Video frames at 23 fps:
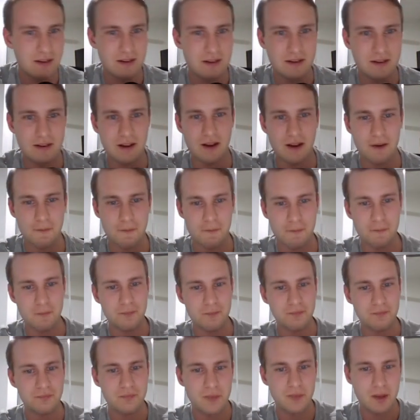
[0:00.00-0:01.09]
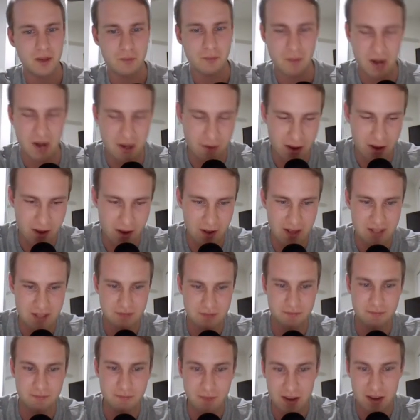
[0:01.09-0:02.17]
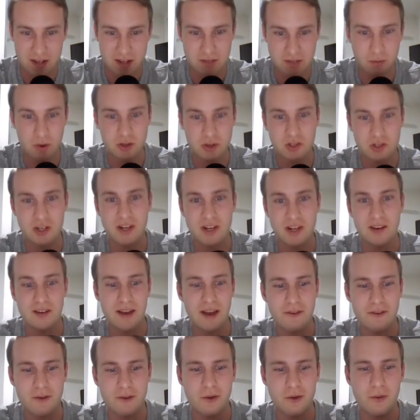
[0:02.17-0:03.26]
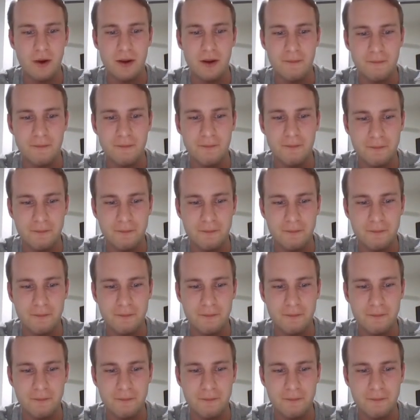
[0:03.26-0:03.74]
But anyway, guys, thanks for watching and have a good one.